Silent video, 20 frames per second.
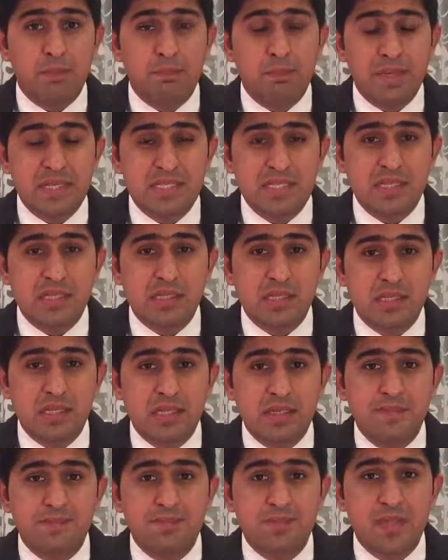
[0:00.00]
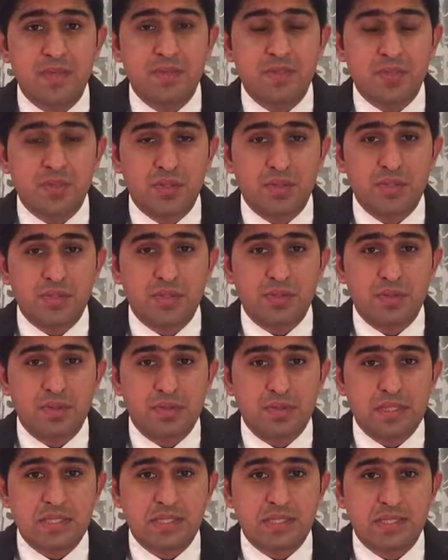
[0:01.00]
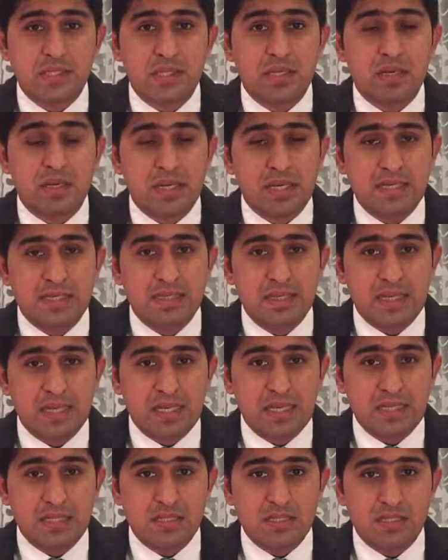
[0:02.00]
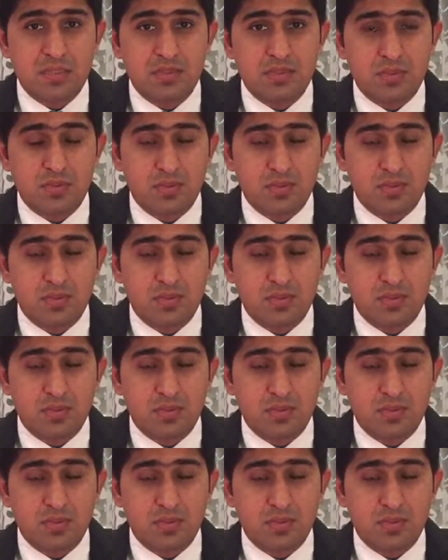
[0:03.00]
Basically, there was also recently, last I guess in